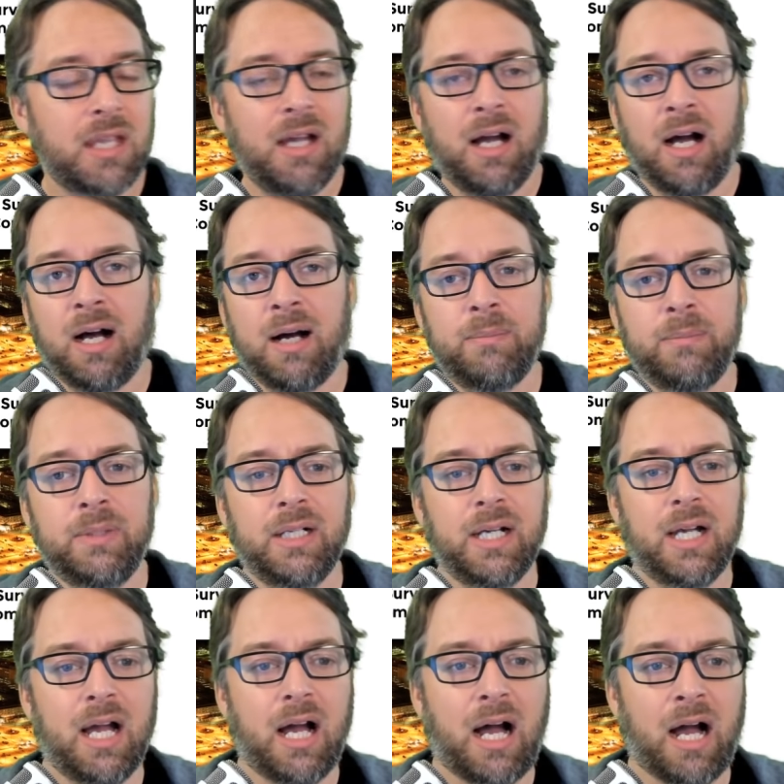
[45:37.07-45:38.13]
I
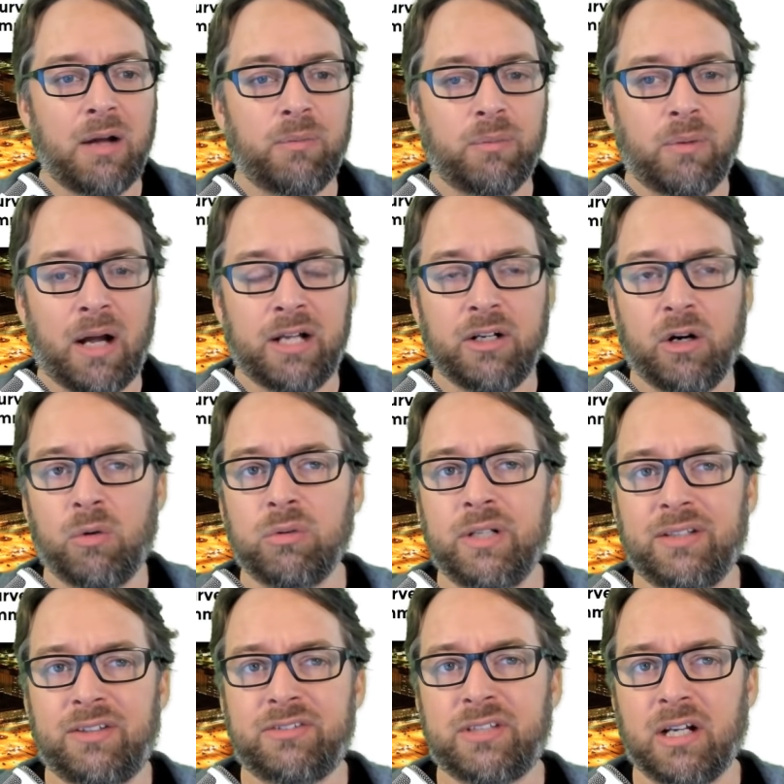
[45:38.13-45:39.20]
don't
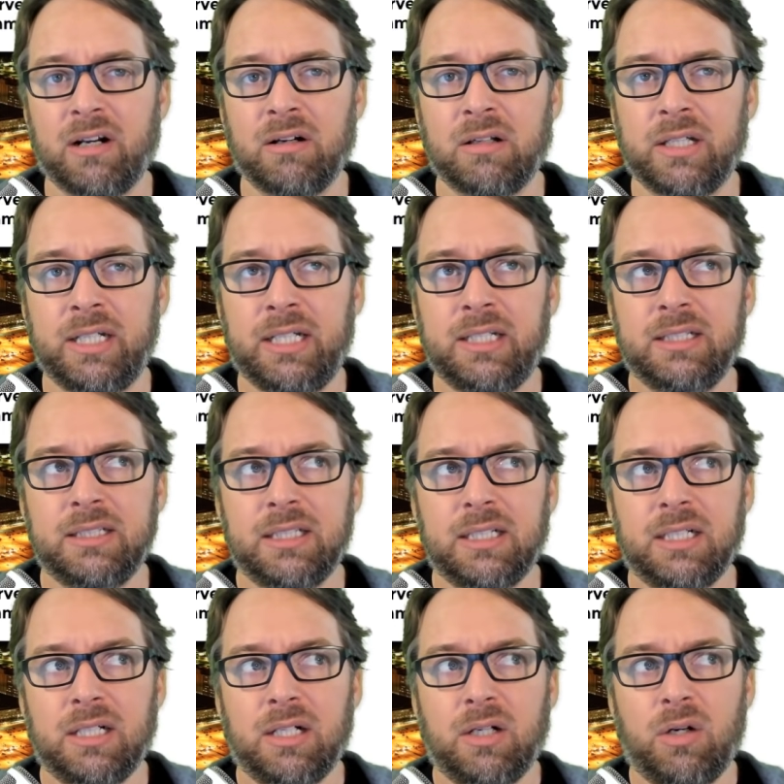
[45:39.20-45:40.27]
necessarily
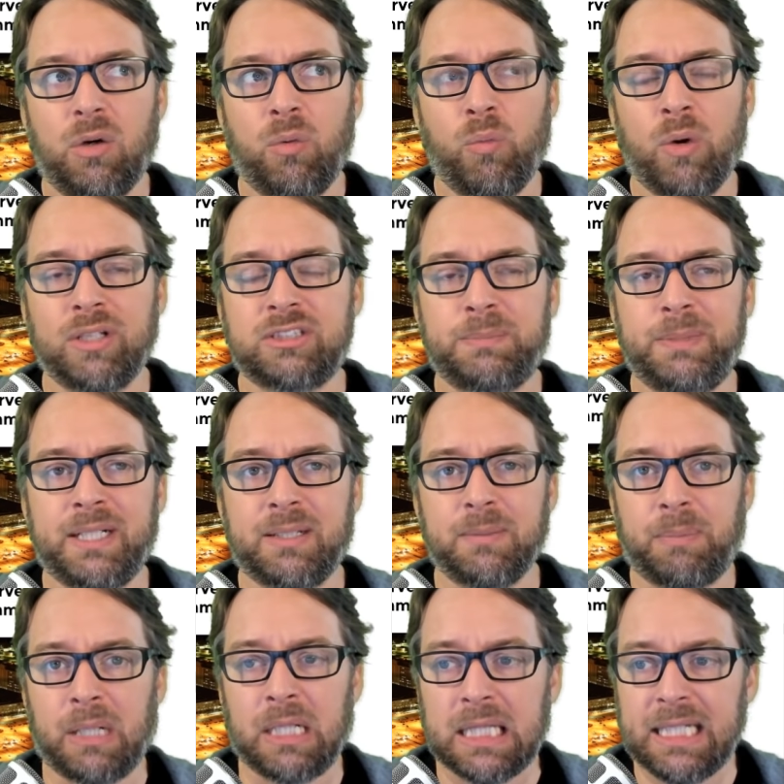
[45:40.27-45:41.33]
want to be
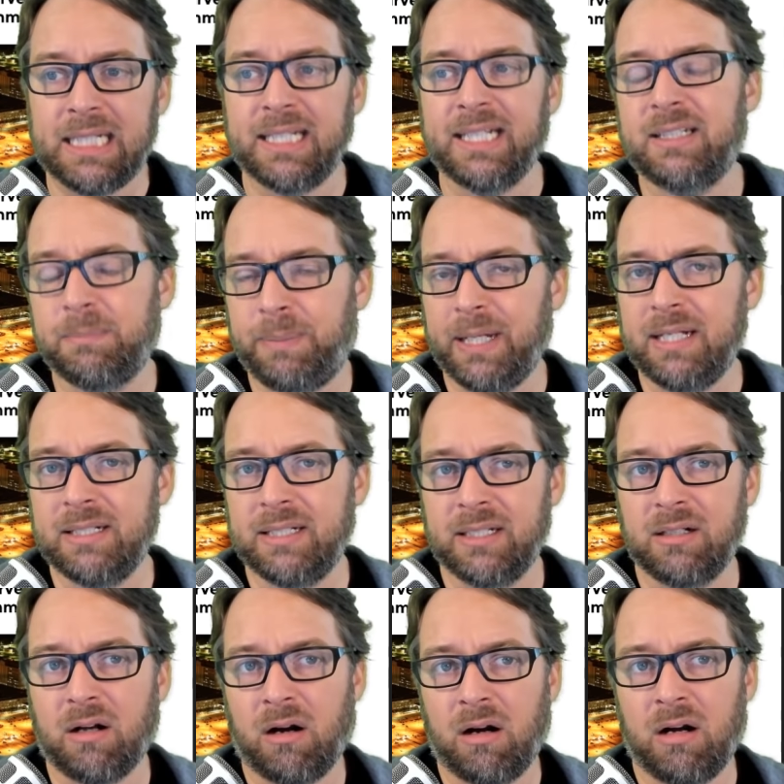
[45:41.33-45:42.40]
completely
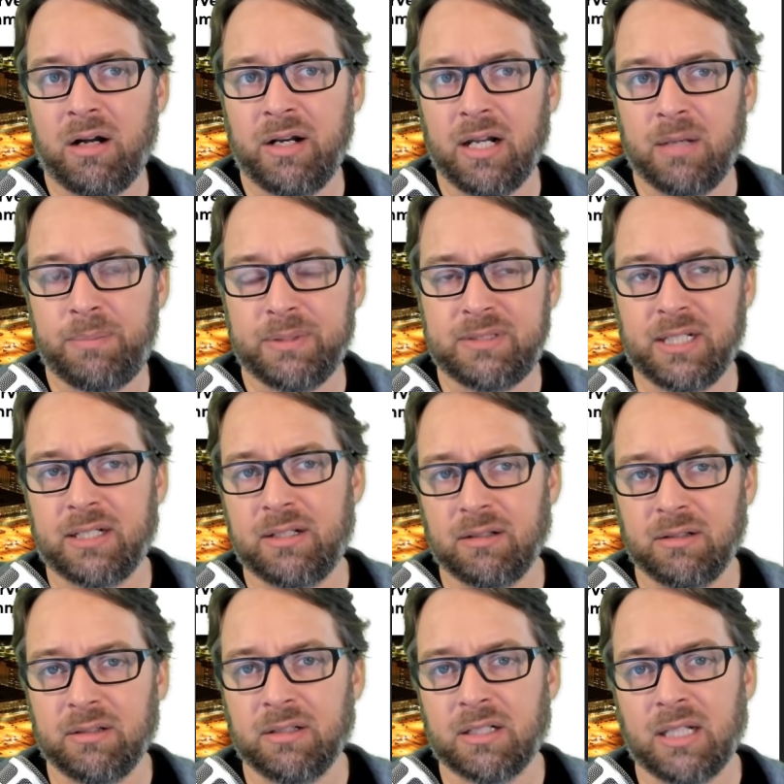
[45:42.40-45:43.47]
dependent on a
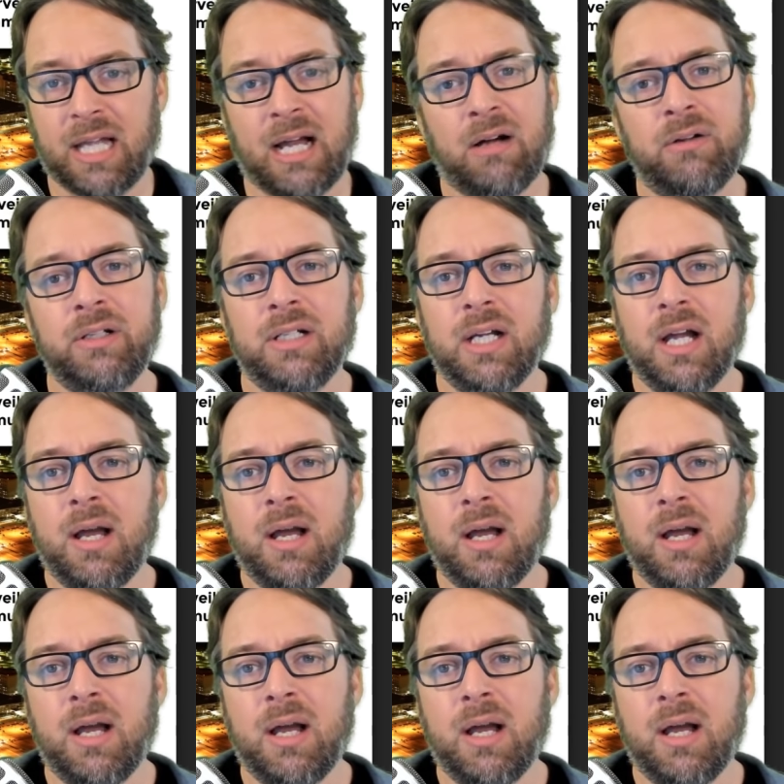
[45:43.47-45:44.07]
particular cloud,